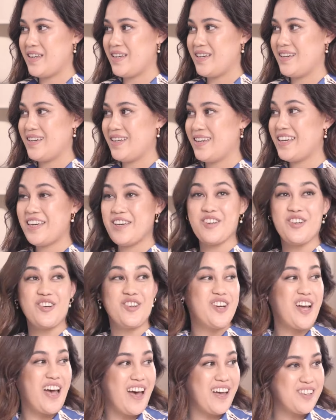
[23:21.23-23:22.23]
me
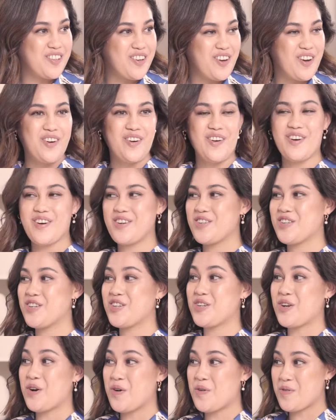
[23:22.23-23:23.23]
here at our
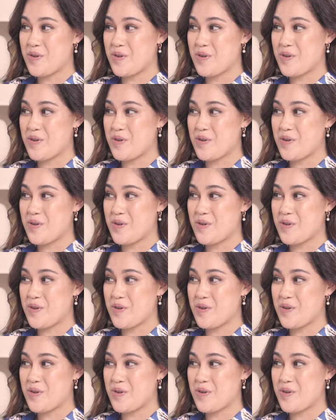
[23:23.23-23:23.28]
showroom,